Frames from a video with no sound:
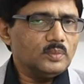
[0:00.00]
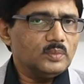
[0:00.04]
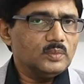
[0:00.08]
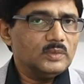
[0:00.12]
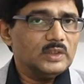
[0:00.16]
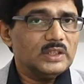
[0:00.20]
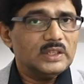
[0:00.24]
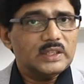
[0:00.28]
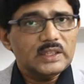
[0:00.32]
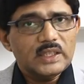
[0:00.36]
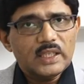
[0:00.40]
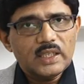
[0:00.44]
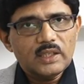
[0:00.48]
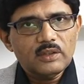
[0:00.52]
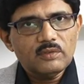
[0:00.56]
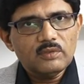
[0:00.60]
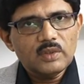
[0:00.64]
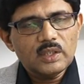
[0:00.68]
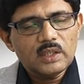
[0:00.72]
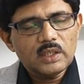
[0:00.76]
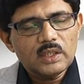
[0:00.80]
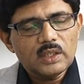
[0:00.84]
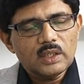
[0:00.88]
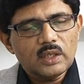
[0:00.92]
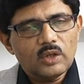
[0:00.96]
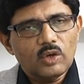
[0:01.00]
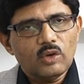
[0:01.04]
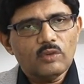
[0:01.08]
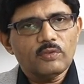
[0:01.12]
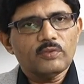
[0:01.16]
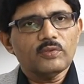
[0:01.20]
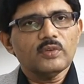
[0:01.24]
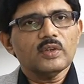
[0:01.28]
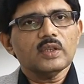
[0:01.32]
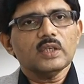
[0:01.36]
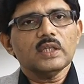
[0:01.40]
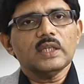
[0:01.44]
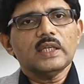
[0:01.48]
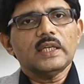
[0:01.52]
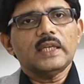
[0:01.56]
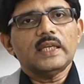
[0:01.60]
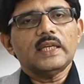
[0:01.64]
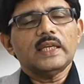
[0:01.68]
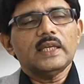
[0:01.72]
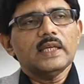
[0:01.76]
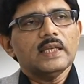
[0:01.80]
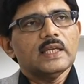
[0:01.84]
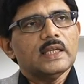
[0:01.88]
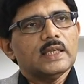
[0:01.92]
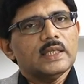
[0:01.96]
then we offer
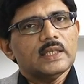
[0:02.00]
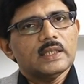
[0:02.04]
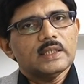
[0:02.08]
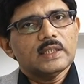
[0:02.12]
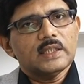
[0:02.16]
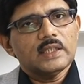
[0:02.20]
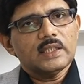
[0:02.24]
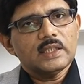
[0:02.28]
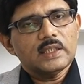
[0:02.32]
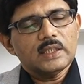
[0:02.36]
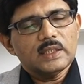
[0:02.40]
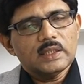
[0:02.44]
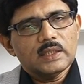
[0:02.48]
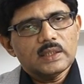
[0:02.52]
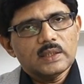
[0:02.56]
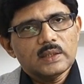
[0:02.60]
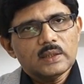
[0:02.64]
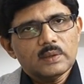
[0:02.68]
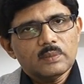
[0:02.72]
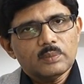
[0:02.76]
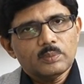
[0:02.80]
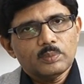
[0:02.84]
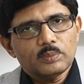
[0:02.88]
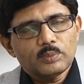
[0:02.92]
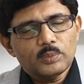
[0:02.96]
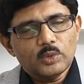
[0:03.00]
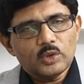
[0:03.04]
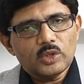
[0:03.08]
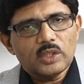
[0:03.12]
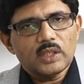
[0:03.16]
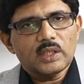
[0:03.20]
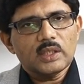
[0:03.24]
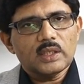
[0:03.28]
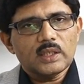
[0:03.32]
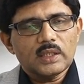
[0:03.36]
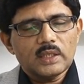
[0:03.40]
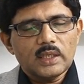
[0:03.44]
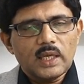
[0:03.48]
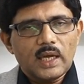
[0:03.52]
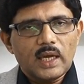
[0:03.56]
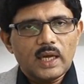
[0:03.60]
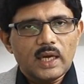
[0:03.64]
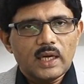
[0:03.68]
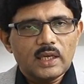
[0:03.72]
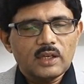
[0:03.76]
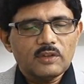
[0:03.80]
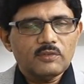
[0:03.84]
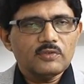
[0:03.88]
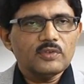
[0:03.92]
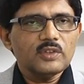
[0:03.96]
a putting a
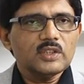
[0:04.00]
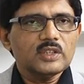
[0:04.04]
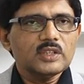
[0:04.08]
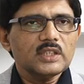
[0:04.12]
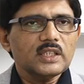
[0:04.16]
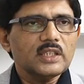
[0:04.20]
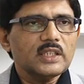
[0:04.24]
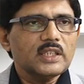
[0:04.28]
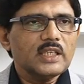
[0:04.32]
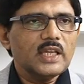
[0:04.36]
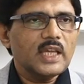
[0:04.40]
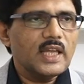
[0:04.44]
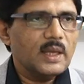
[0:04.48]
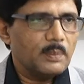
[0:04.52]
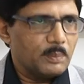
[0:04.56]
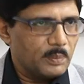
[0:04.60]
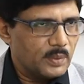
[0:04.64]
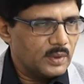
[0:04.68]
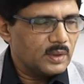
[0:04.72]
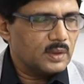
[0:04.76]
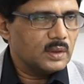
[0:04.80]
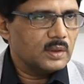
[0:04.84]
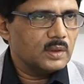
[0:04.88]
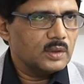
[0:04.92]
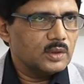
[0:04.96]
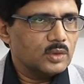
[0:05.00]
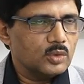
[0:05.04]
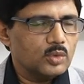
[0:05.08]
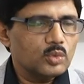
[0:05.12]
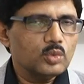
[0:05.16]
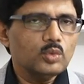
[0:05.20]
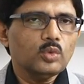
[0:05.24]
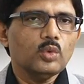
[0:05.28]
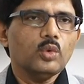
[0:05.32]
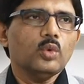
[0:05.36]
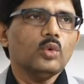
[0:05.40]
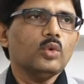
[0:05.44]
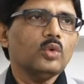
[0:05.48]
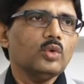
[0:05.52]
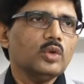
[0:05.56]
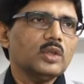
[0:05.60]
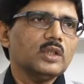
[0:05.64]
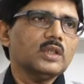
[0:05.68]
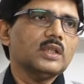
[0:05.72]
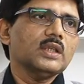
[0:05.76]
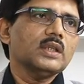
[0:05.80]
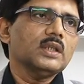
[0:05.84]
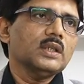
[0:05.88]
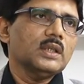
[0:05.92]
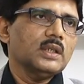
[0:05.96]
artificial tape to hold
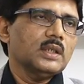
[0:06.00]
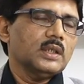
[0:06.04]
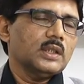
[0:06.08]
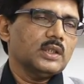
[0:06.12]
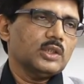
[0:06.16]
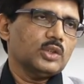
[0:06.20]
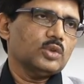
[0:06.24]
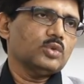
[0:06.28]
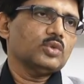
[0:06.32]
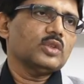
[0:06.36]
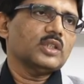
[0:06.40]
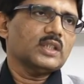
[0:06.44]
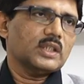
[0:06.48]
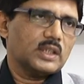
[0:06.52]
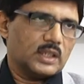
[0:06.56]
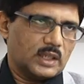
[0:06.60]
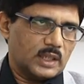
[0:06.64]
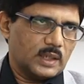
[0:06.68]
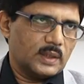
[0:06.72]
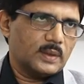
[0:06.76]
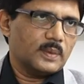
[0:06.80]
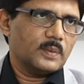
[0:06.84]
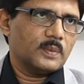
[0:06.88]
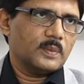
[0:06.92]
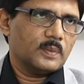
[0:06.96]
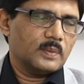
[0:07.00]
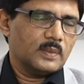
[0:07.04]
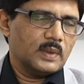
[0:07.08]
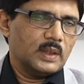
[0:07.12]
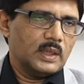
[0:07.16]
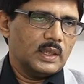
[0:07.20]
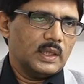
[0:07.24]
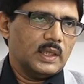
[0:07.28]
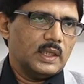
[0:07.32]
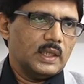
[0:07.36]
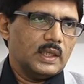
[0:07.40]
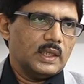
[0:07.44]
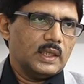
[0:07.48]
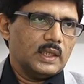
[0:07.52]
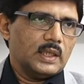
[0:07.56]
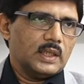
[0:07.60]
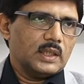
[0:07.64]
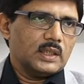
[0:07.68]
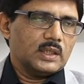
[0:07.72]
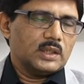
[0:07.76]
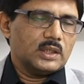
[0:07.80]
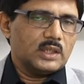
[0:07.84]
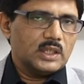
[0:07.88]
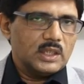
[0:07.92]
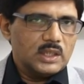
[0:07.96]
the urethra.
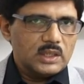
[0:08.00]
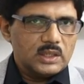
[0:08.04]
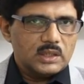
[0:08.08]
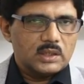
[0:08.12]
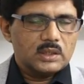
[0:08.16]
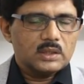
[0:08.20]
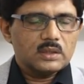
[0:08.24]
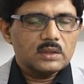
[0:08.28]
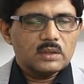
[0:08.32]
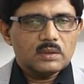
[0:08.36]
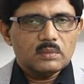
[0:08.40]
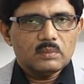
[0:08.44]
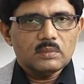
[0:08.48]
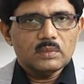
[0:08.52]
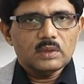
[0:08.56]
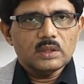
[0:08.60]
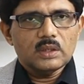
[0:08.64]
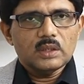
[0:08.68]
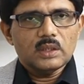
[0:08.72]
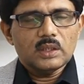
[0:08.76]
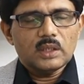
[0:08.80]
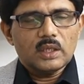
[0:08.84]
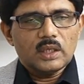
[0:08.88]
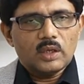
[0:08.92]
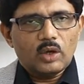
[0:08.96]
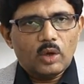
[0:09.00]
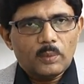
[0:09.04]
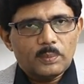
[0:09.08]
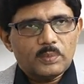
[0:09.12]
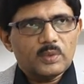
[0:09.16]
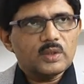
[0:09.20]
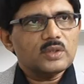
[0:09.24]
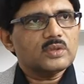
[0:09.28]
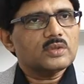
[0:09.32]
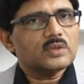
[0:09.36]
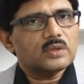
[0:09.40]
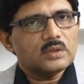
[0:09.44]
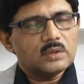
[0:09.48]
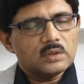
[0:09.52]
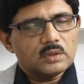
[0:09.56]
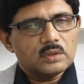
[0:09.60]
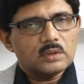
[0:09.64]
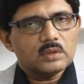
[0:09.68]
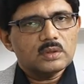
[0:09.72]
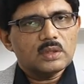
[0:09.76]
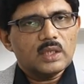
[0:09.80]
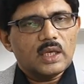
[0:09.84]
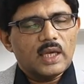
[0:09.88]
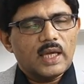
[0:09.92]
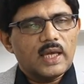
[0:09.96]
These operations
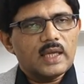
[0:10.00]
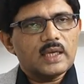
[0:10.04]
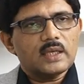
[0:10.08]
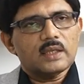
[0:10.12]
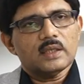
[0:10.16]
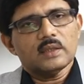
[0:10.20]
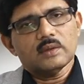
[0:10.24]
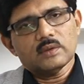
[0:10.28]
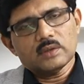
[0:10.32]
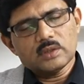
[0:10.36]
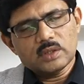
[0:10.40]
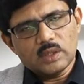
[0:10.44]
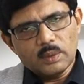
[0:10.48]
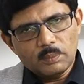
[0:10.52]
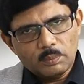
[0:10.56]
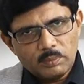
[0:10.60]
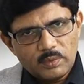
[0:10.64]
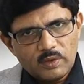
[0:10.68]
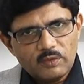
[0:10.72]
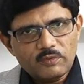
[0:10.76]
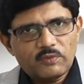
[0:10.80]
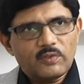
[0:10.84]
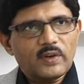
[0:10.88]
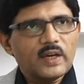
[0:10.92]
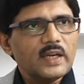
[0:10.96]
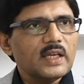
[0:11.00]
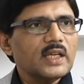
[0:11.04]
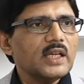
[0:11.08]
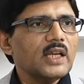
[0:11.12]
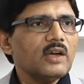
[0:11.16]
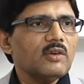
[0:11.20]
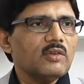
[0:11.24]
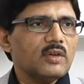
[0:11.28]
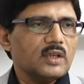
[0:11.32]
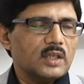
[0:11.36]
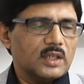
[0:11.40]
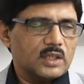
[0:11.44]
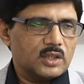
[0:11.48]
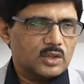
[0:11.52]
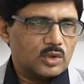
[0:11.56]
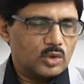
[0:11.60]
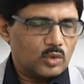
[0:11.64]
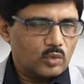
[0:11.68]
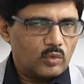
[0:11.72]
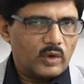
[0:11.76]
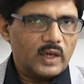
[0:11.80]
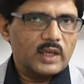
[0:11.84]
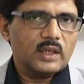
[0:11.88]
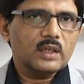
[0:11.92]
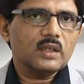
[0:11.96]
are simplified nowadays
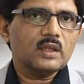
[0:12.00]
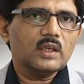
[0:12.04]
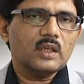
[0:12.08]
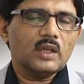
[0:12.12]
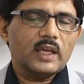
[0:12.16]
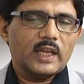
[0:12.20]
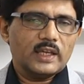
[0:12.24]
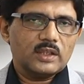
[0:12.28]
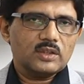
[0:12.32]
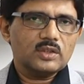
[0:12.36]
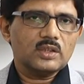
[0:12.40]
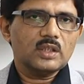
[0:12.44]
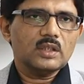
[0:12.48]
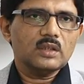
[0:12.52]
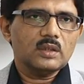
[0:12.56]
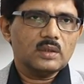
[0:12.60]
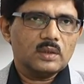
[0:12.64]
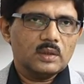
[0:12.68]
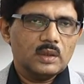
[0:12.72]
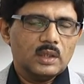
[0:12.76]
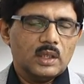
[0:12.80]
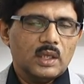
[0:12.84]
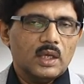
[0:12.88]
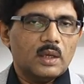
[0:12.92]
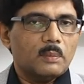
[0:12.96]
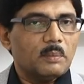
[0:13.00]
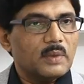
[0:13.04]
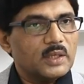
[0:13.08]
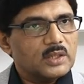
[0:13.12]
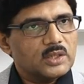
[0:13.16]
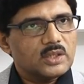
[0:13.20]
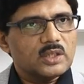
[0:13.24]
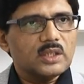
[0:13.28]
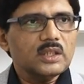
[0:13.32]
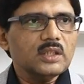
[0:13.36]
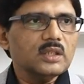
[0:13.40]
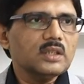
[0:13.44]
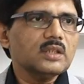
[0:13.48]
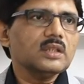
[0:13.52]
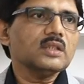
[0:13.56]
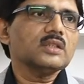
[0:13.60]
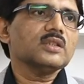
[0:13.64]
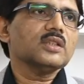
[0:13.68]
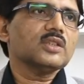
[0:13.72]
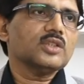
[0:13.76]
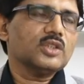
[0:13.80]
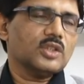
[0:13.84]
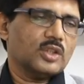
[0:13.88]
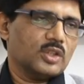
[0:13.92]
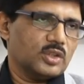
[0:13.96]
quite an extent, but still it is a
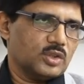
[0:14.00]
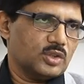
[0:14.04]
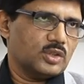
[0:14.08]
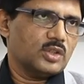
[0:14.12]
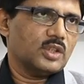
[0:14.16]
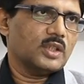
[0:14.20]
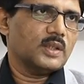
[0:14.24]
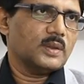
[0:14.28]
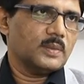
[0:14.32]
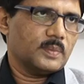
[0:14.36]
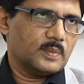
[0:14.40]
surgery.